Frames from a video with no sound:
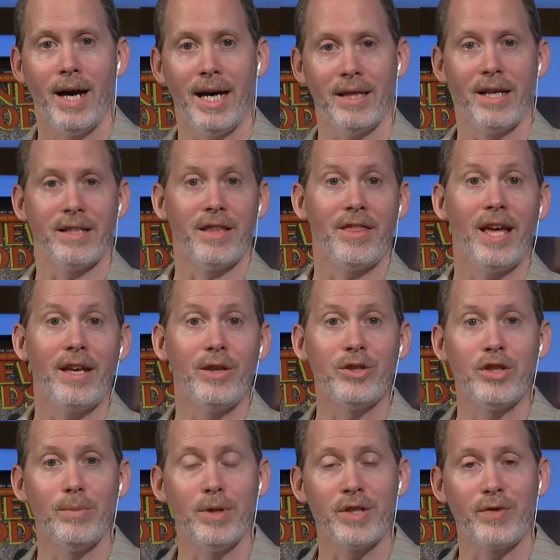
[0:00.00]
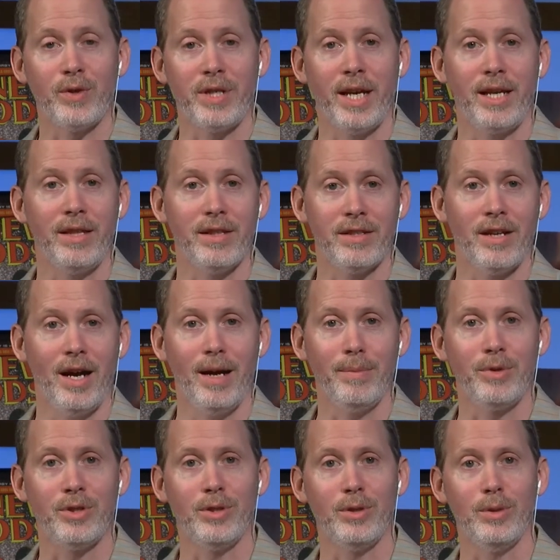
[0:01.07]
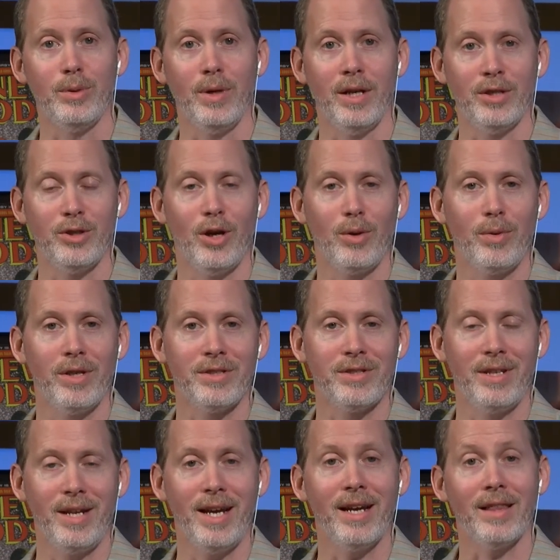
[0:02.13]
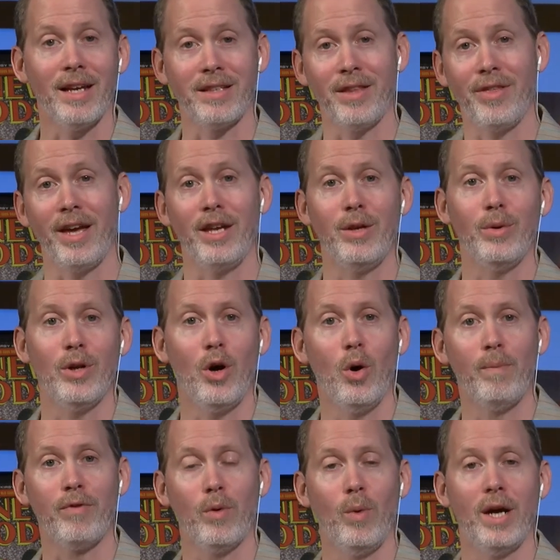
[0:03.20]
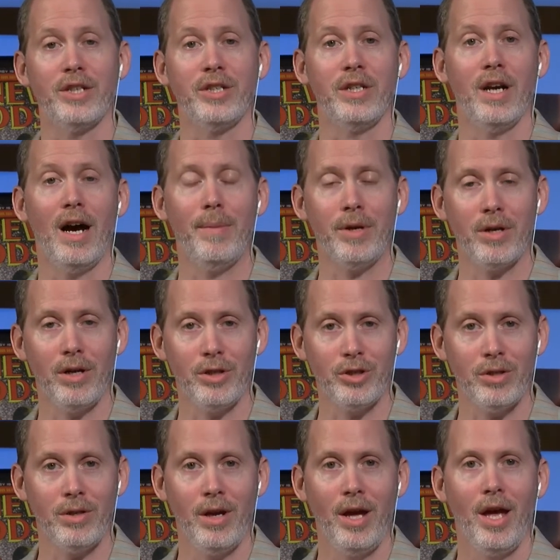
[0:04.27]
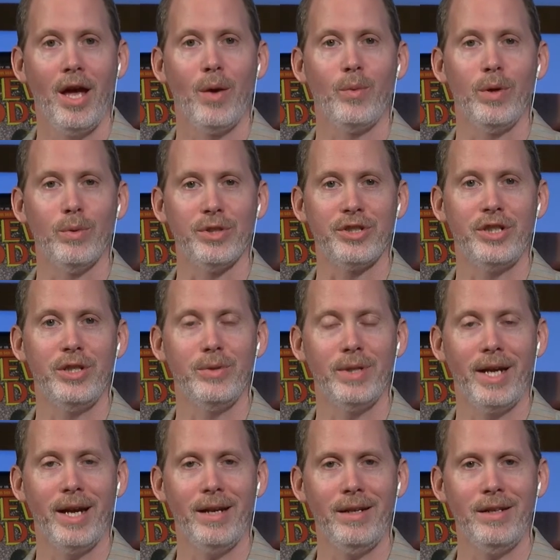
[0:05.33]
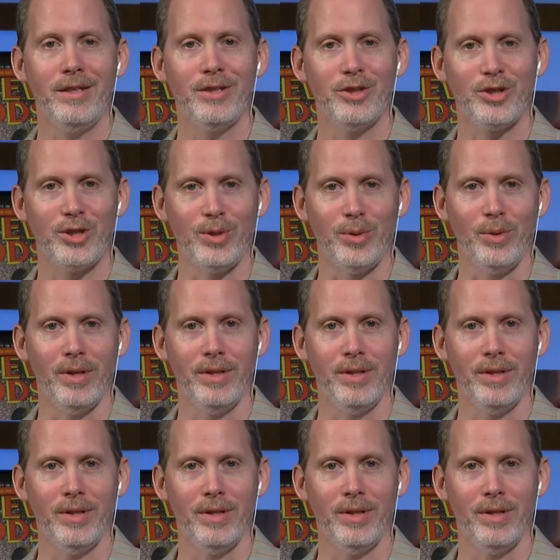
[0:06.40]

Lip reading: I'd like to thank you so much for taking the time to talk with us today. I'd like to thank you at home for watching Comic Culture. We will see you again soon.